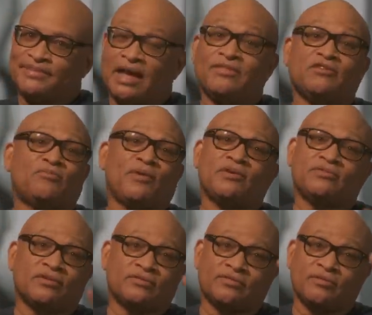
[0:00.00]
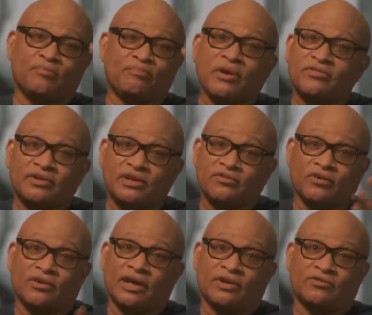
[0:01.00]
And this brings us to
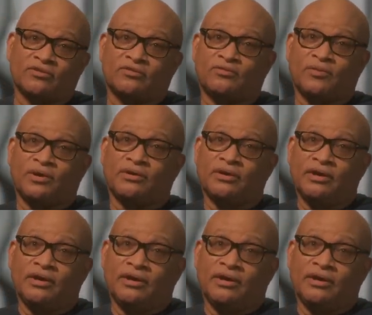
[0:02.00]
presidential elections, where